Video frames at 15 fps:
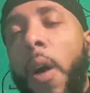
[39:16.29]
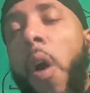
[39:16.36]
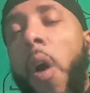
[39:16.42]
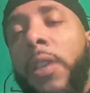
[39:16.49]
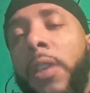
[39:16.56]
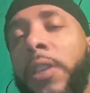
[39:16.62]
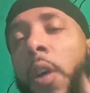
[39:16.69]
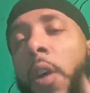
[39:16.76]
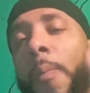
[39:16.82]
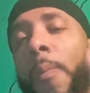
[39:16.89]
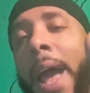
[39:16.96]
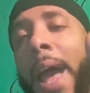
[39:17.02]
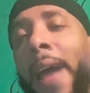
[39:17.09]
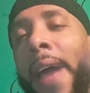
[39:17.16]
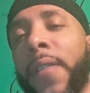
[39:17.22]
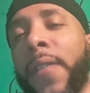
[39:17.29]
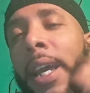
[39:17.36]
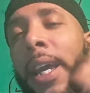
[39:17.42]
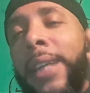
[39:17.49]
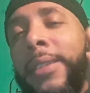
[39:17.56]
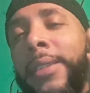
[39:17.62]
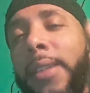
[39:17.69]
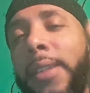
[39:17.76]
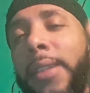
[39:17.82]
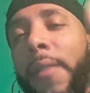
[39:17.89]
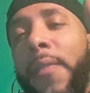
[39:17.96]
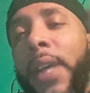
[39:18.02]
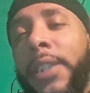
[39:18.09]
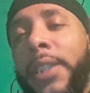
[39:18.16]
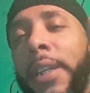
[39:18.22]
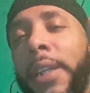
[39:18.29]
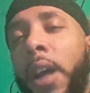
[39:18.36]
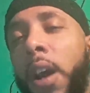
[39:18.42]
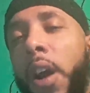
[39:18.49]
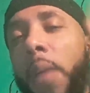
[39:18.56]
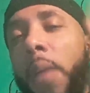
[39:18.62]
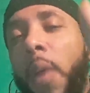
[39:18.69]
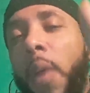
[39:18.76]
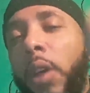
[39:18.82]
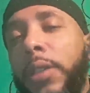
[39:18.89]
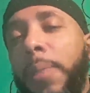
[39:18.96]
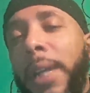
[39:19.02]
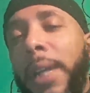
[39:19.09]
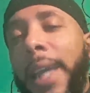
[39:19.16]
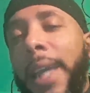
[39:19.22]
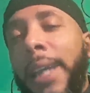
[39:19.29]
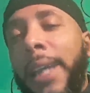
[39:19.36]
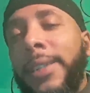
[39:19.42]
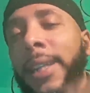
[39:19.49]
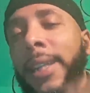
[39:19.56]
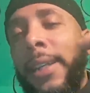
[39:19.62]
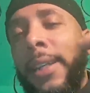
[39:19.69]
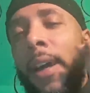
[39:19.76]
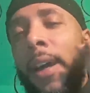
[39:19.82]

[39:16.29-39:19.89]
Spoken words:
Also, math is division, multiplication,